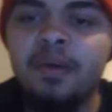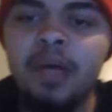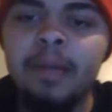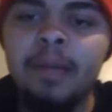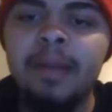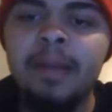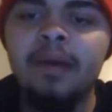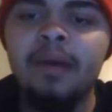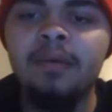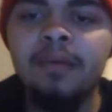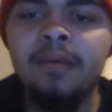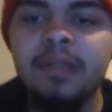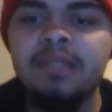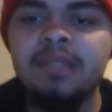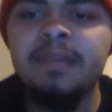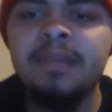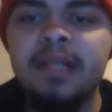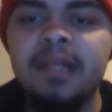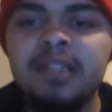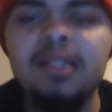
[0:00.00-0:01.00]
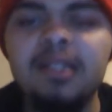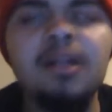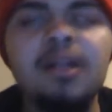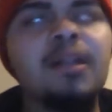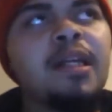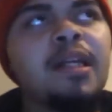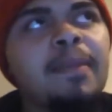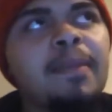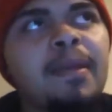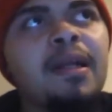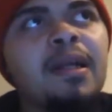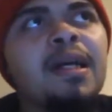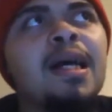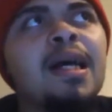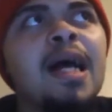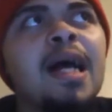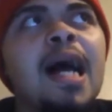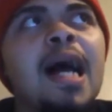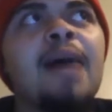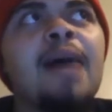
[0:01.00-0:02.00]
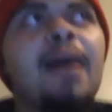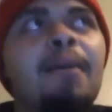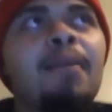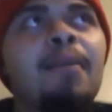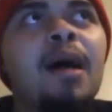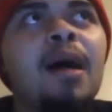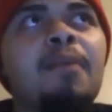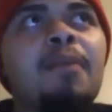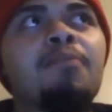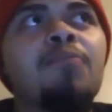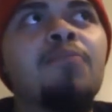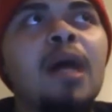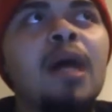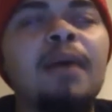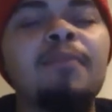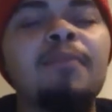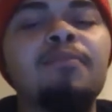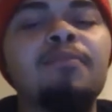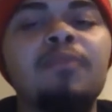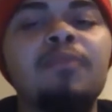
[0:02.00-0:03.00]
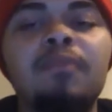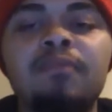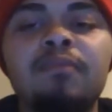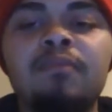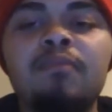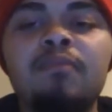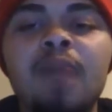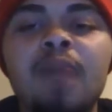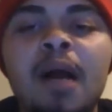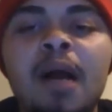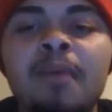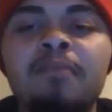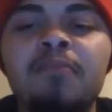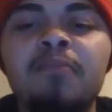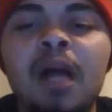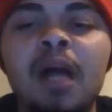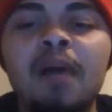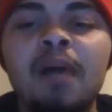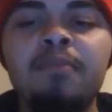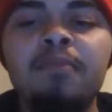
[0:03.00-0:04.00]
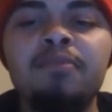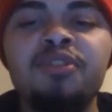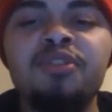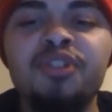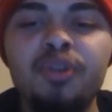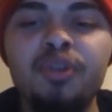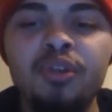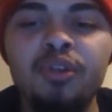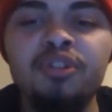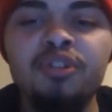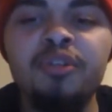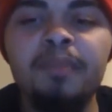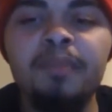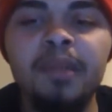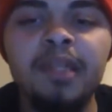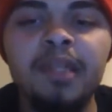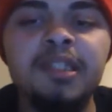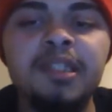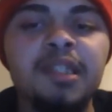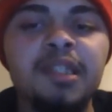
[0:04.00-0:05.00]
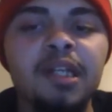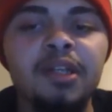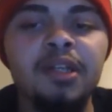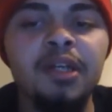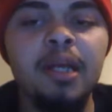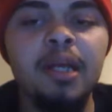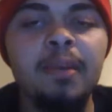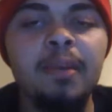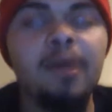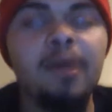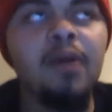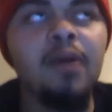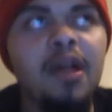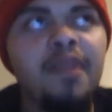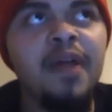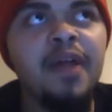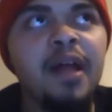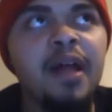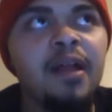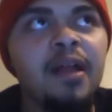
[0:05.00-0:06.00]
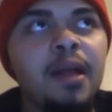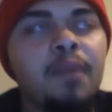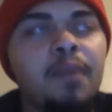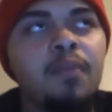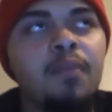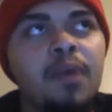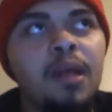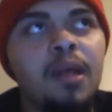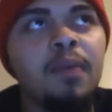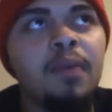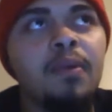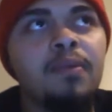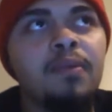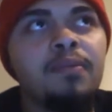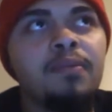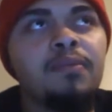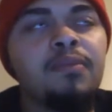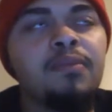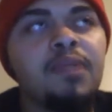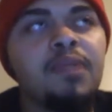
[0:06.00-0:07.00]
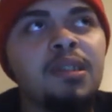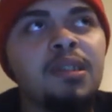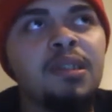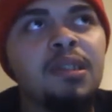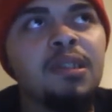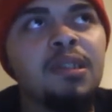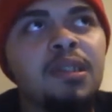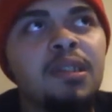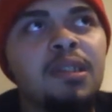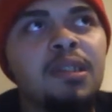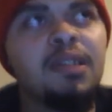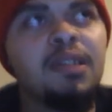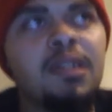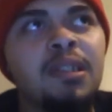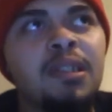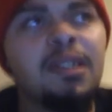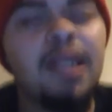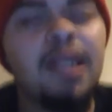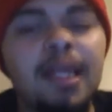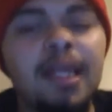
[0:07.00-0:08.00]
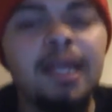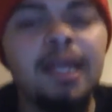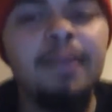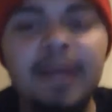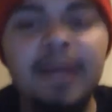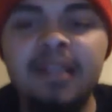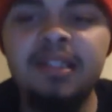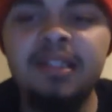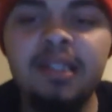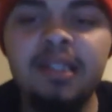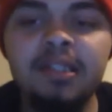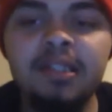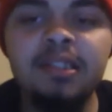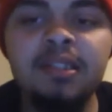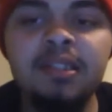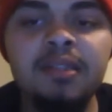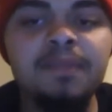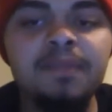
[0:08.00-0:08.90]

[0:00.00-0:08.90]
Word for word: will come out in this match. I don't think, but I, am I'm I'm I'm I'm sure Triple H's gonna come out. I, I it would it makes sense.